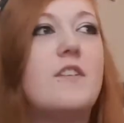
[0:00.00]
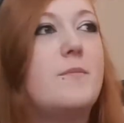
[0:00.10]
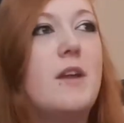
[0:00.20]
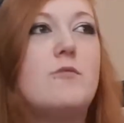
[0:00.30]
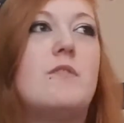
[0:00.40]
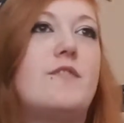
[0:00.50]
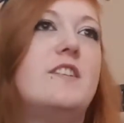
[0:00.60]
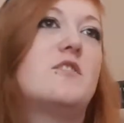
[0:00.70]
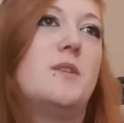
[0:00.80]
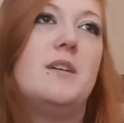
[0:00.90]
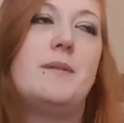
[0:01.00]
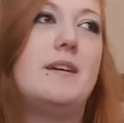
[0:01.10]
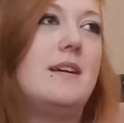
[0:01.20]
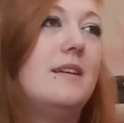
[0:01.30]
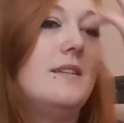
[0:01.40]
I've been out with my friends quite a
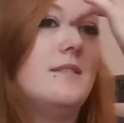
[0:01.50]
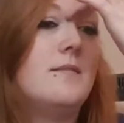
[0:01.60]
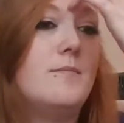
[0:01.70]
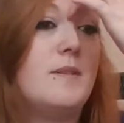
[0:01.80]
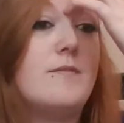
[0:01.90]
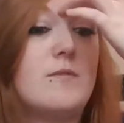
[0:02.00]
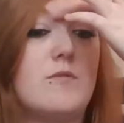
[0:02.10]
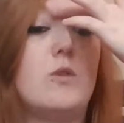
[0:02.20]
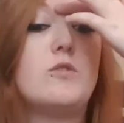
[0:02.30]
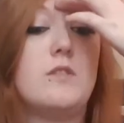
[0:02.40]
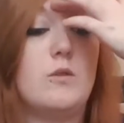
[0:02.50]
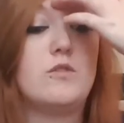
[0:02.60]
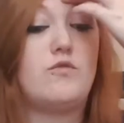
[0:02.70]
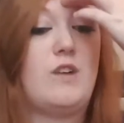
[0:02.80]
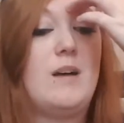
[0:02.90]
bit and been for lots and
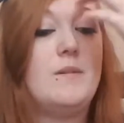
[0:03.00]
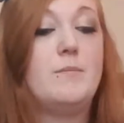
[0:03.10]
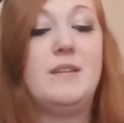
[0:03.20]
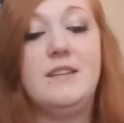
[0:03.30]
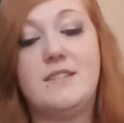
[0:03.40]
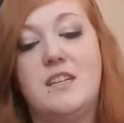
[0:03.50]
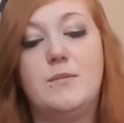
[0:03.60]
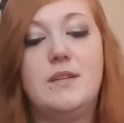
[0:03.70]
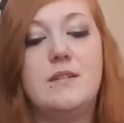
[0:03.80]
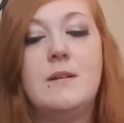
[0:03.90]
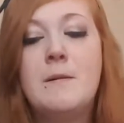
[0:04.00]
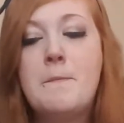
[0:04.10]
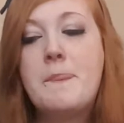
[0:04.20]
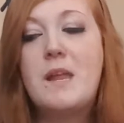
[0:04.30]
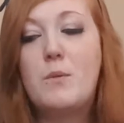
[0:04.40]
lots of ramen, been to the cinema,
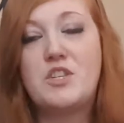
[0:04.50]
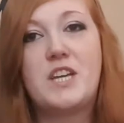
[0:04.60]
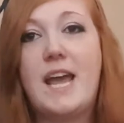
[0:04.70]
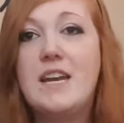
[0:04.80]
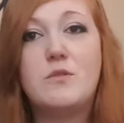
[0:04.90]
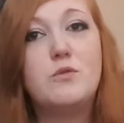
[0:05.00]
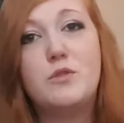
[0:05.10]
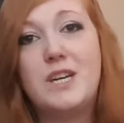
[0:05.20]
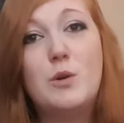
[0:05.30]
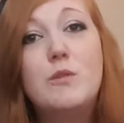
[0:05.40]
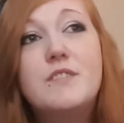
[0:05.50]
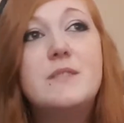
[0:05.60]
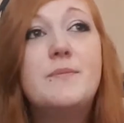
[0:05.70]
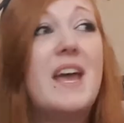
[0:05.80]
which again I don't do that often.